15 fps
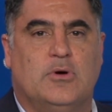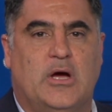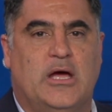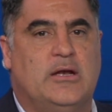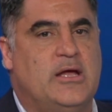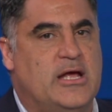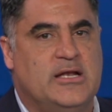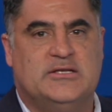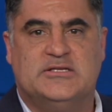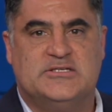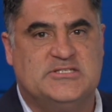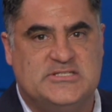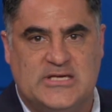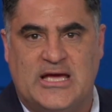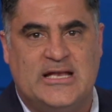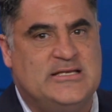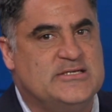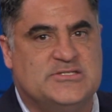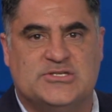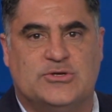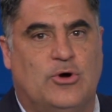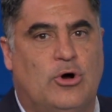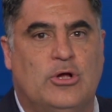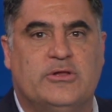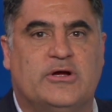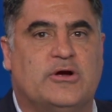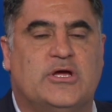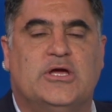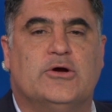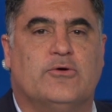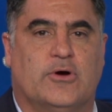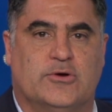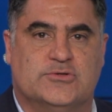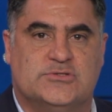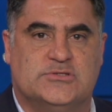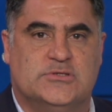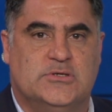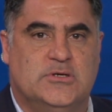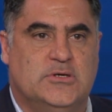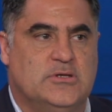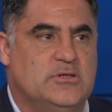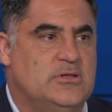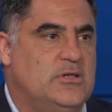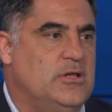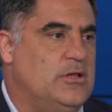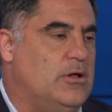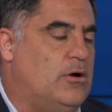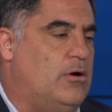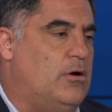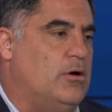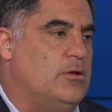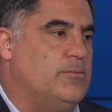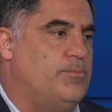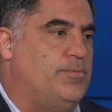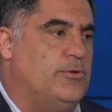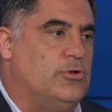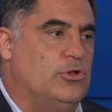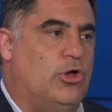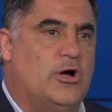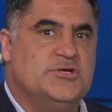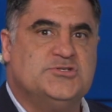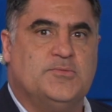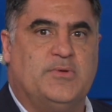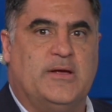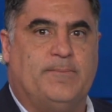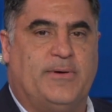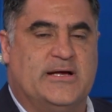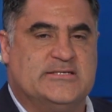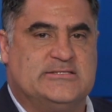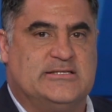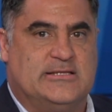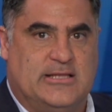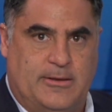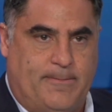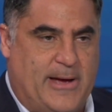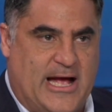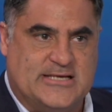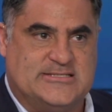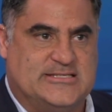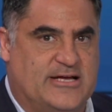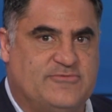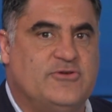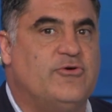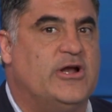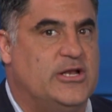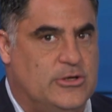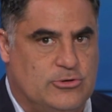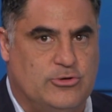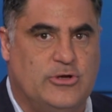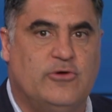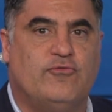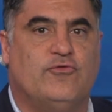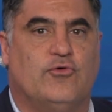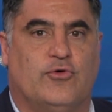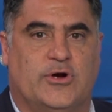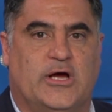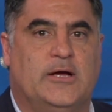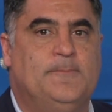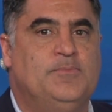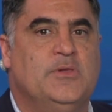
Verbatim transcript: and, and DeSantis and all their heroes. Laws are being passed, passed left and right, including in Florida.